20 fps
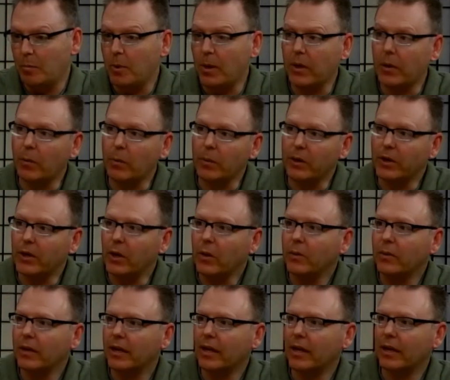but we
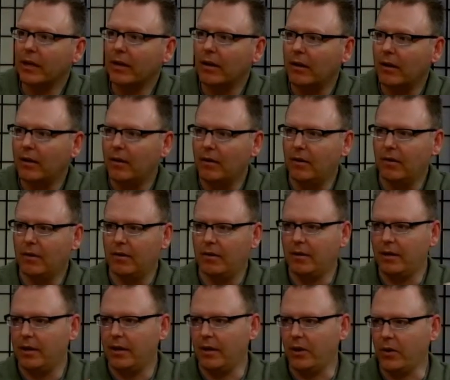know then
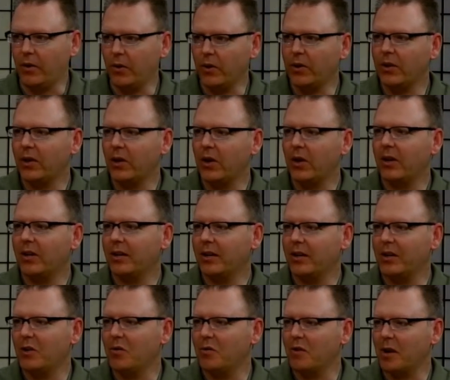early on
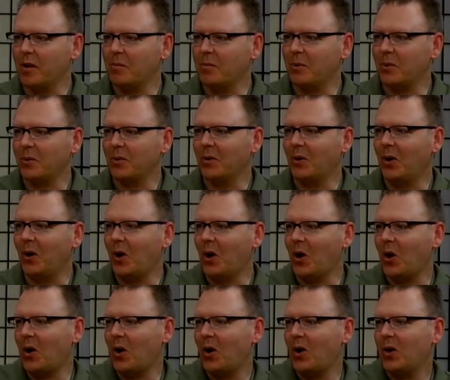in November,
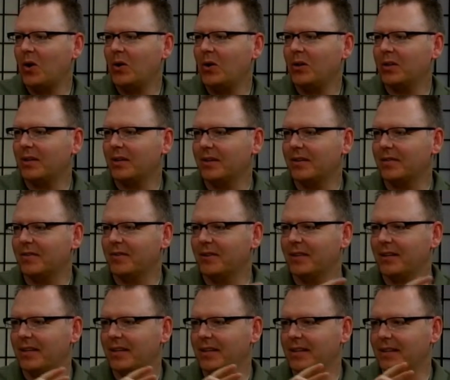all
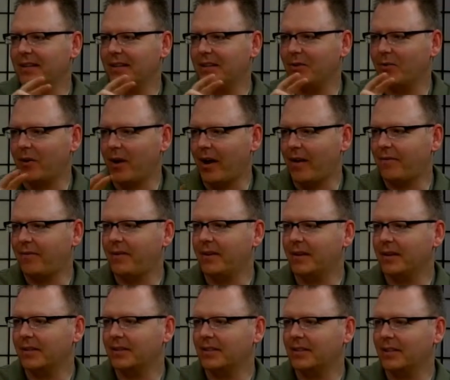of the
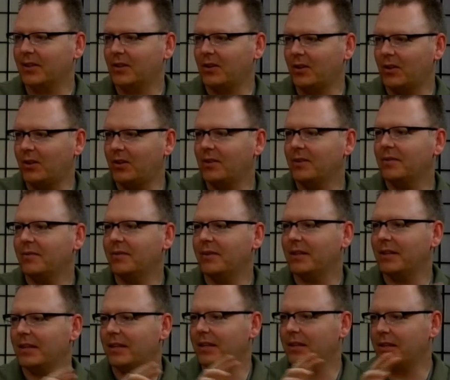graphics and all of
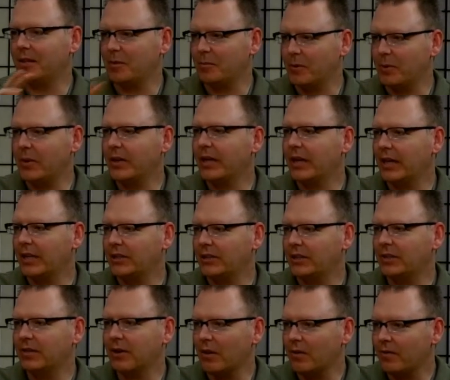the
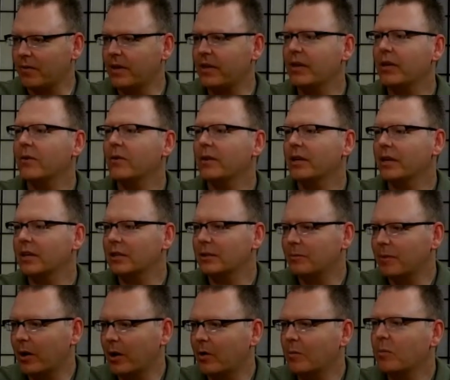communication, video
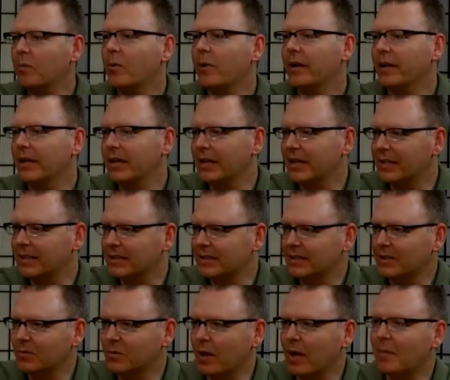needs, PowerPoint
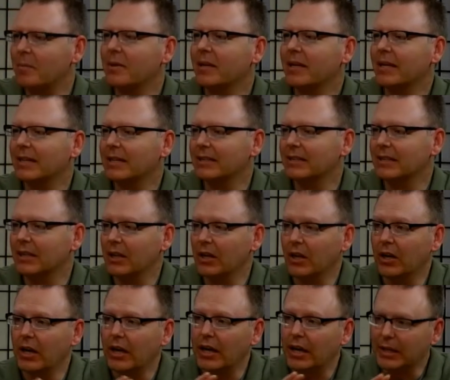needs, web needs,
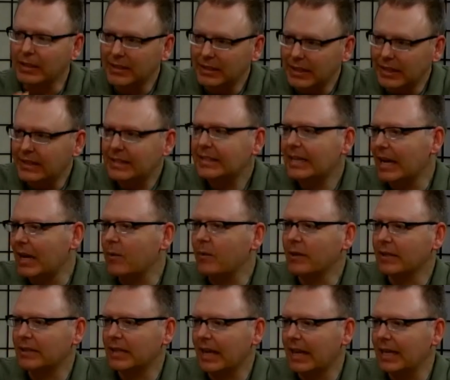6 to 8
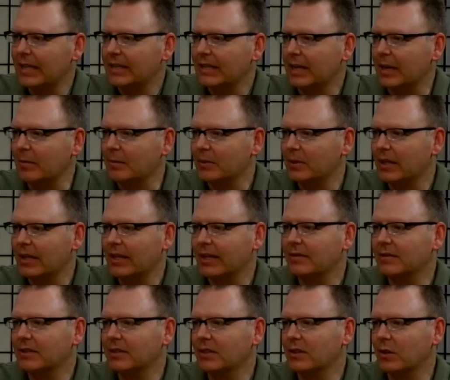weeks ahead of time. So that
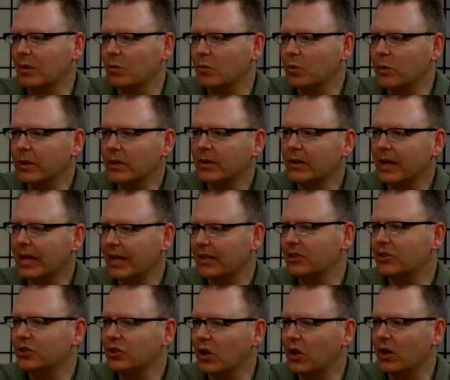gives a real
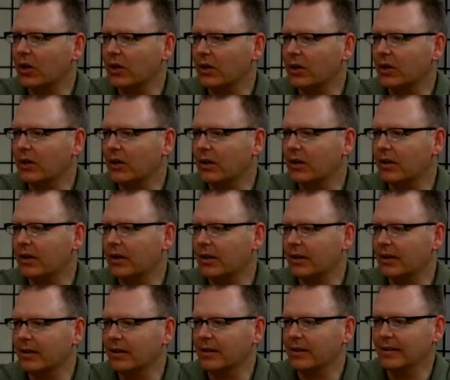head start
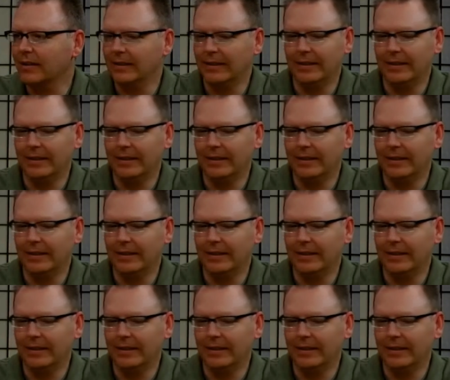on